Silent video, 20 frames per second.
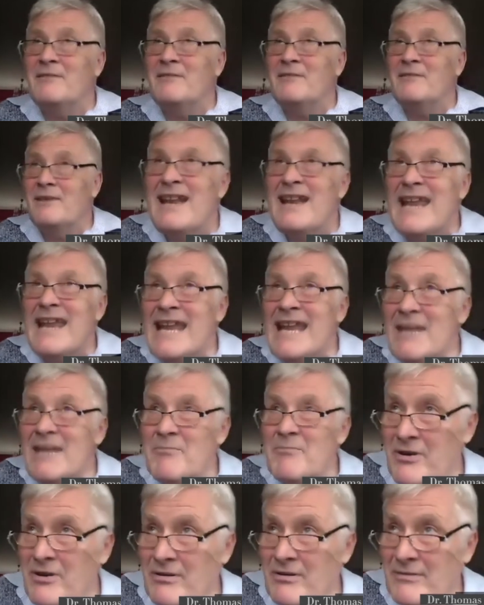
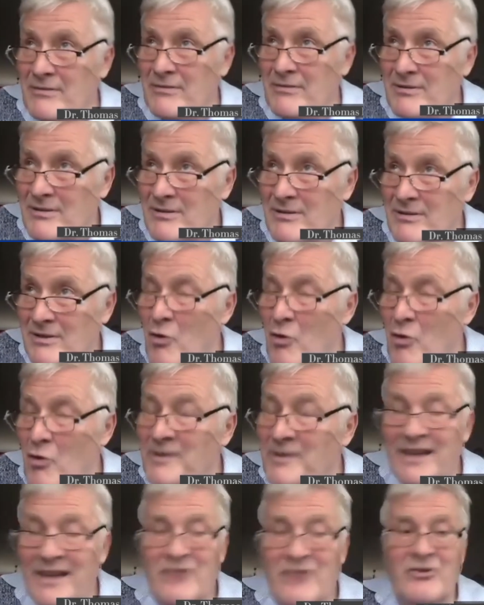labor home
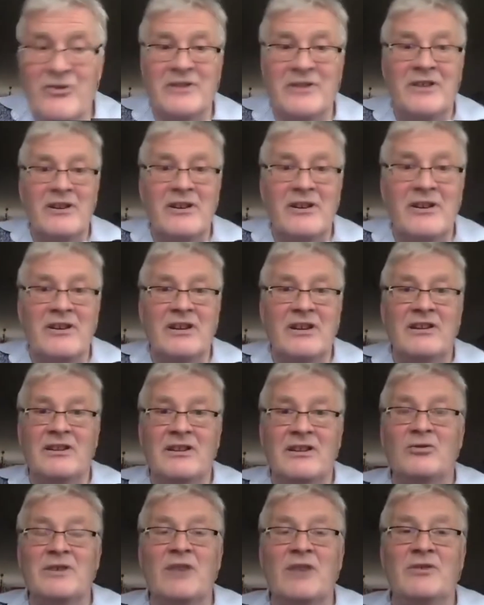secretary in
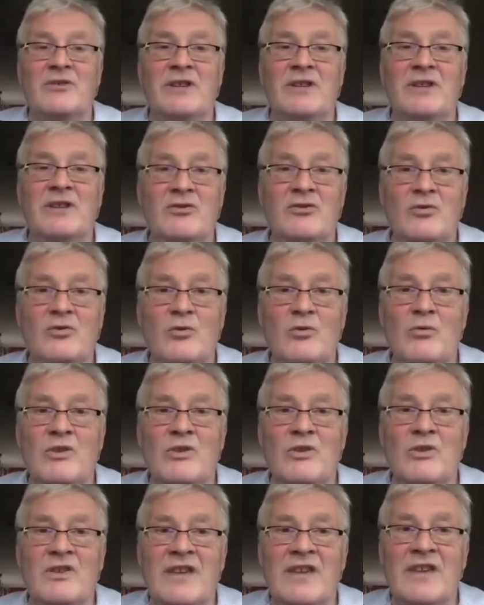2002 was
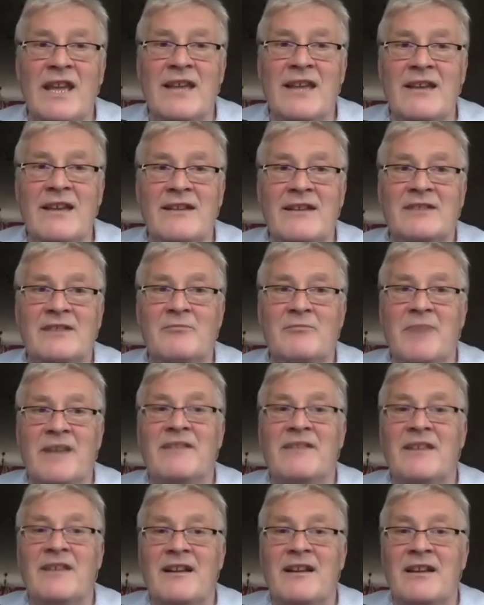saying that
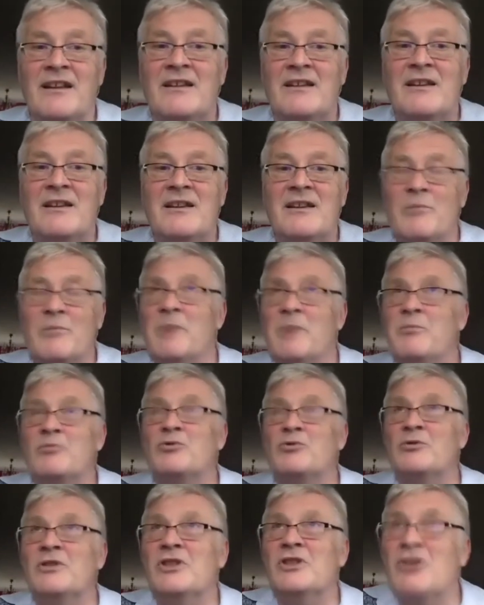basically people
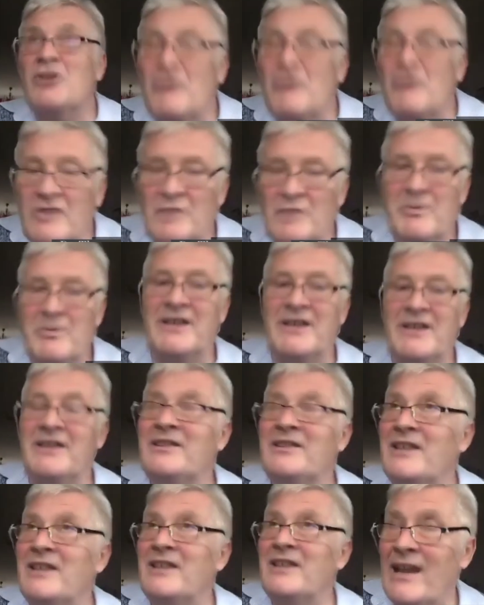should not speak
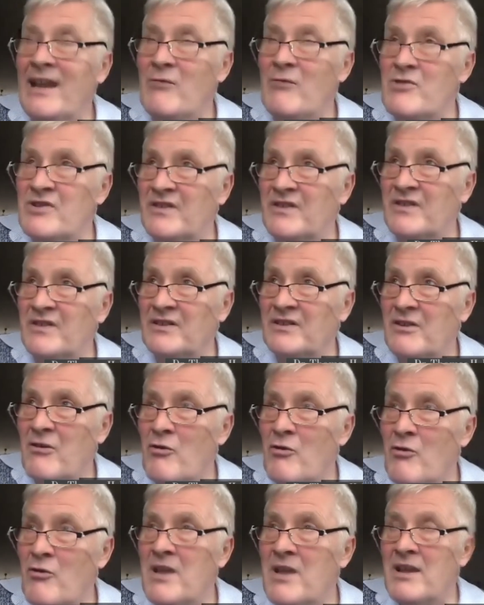Indian languages at
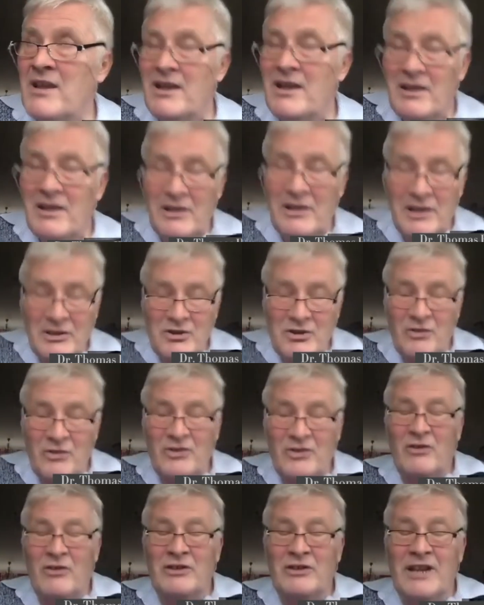home, just
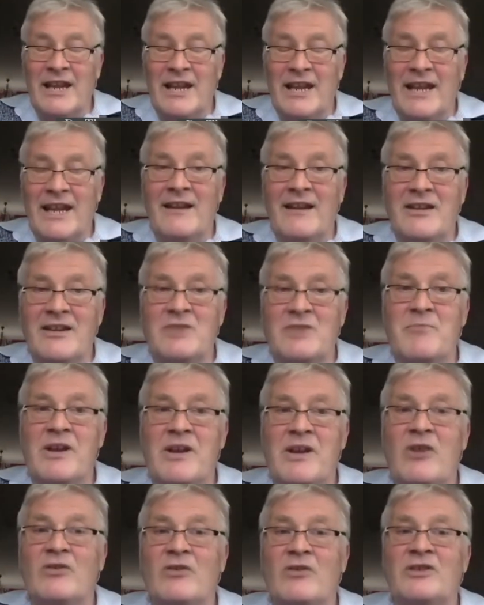only English,
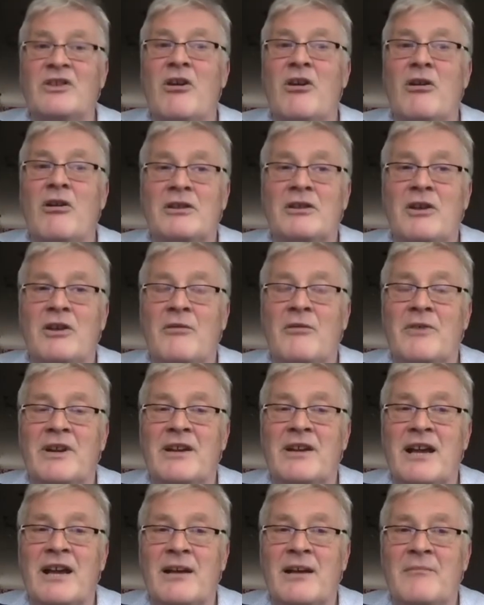because it
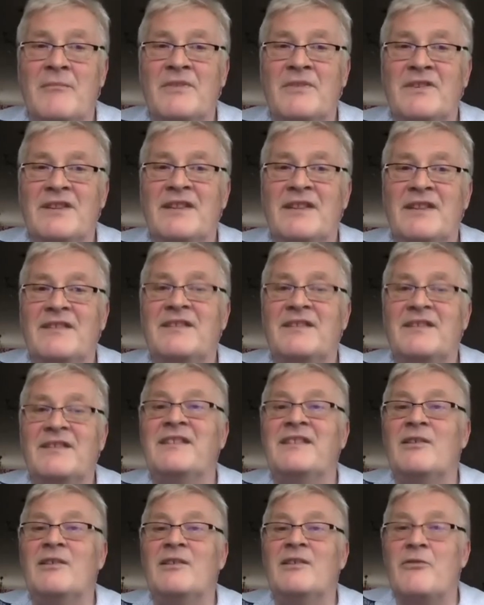overcomes the
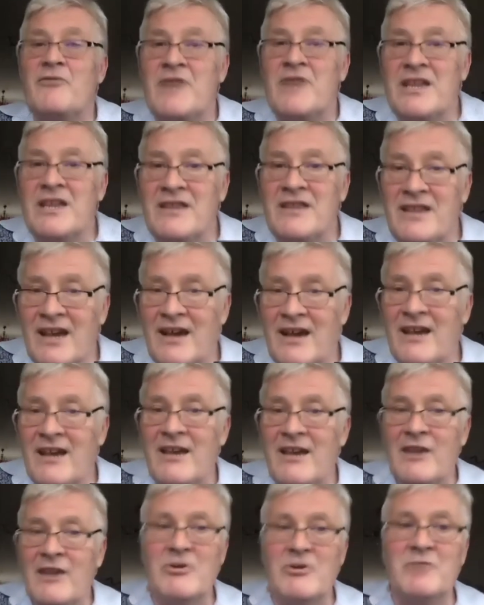schizophrenia,
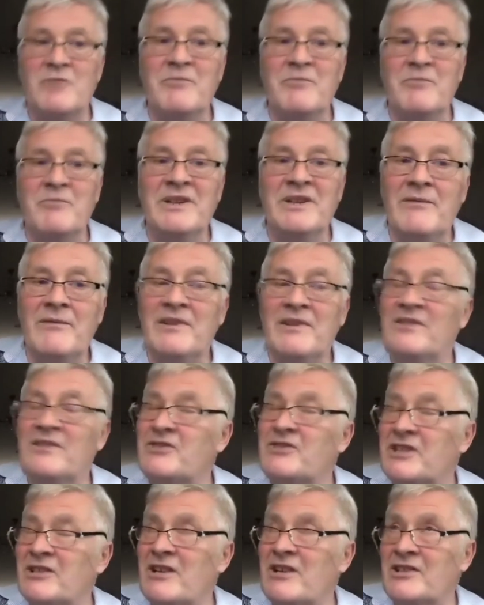which devils
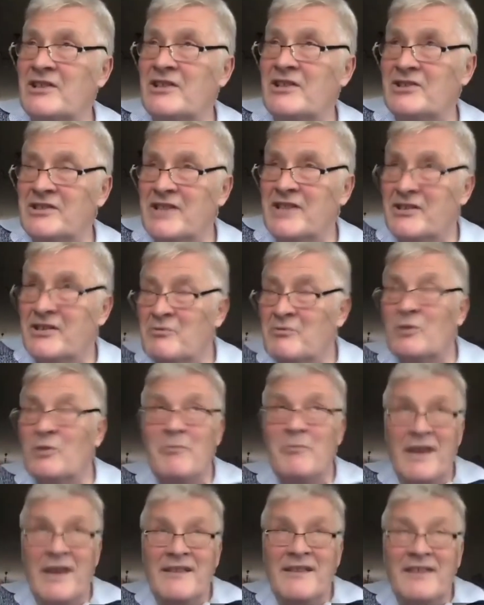generation generation. So
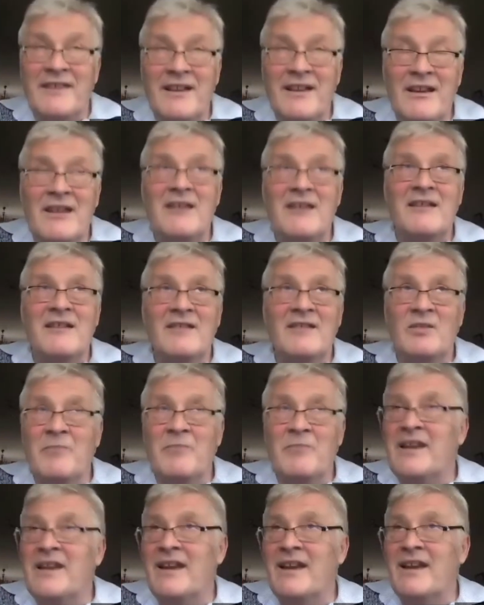basically,
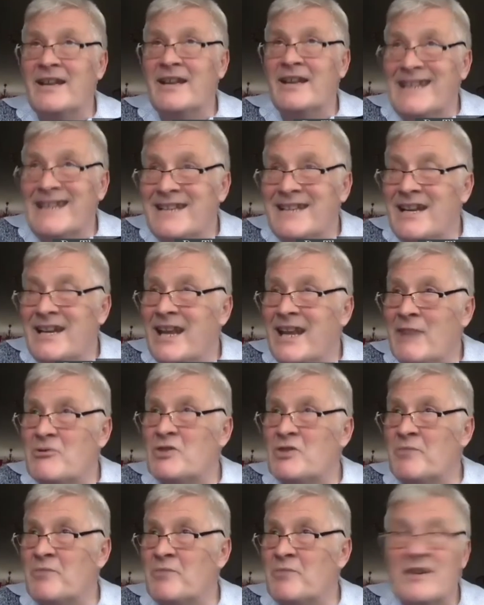speaking an Indian language,
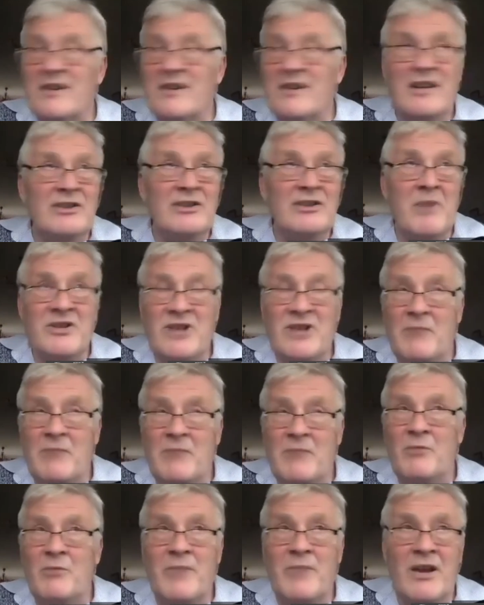speaking at home
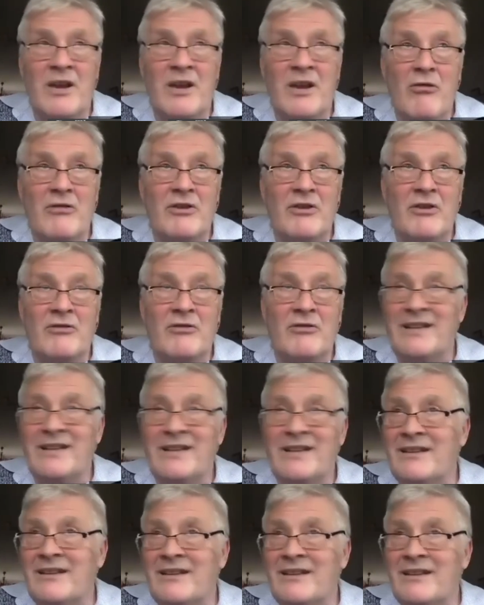Punjabi or Bengali or
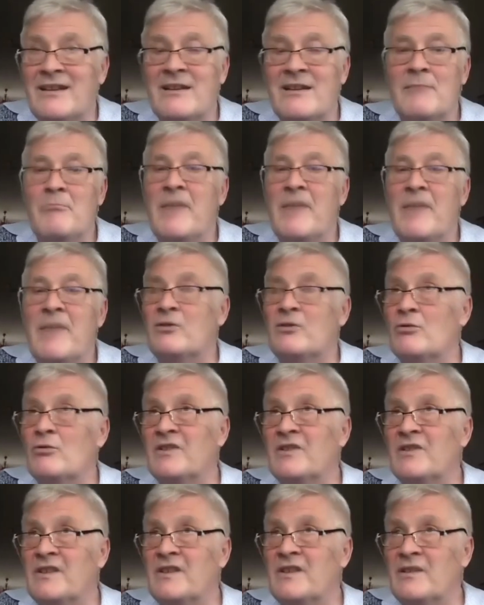Hindi makes you
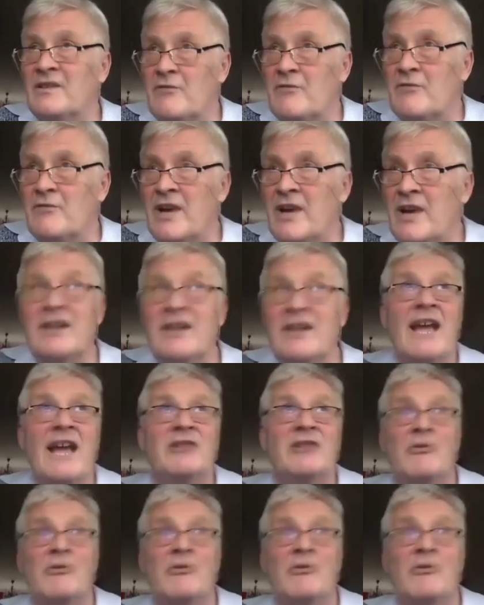schizophrenic, and
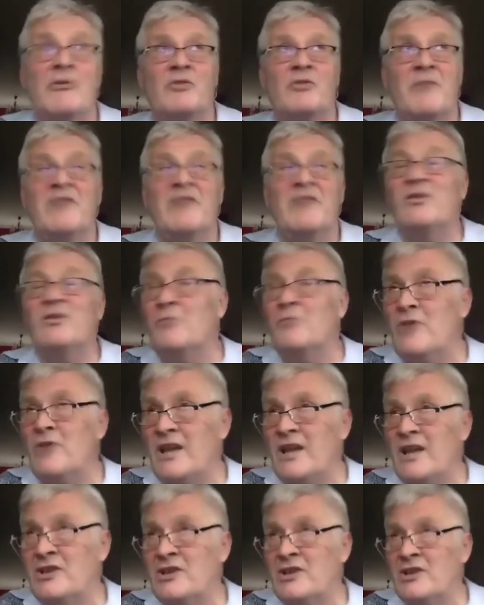of course makes you more
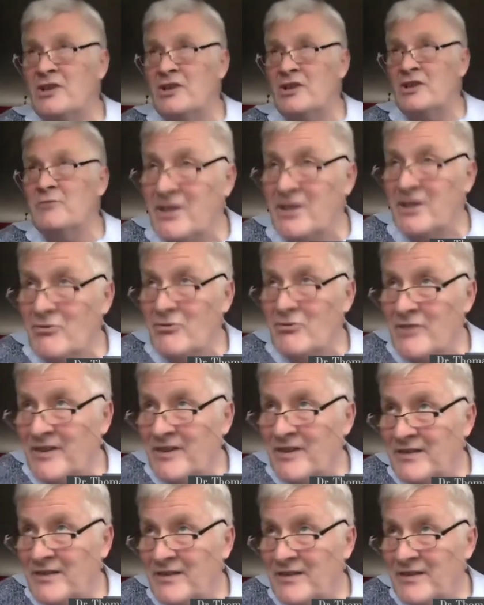likely to be a
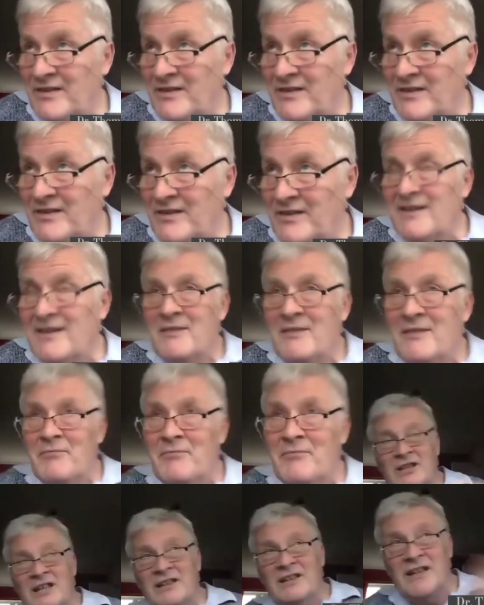terrorist, because that
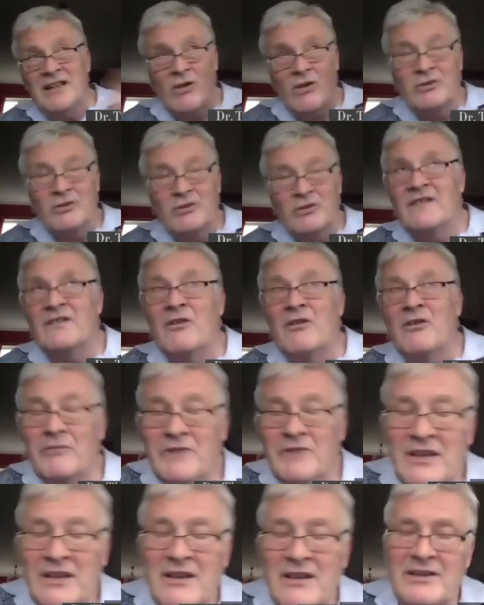was written in the
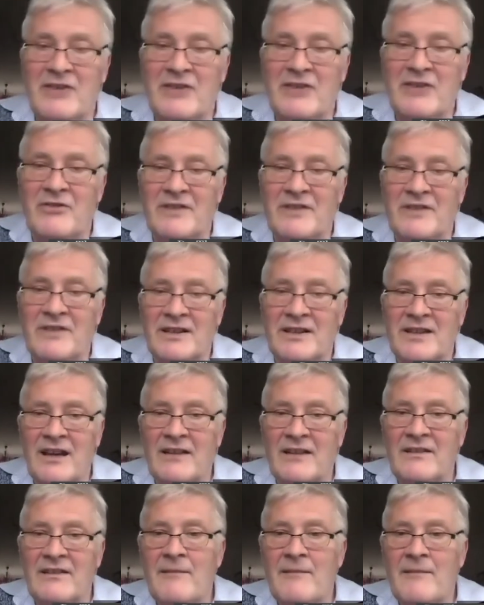context of the
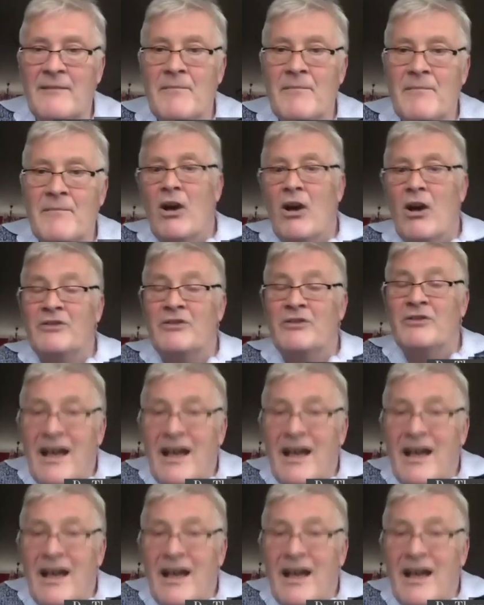terrorist attacks.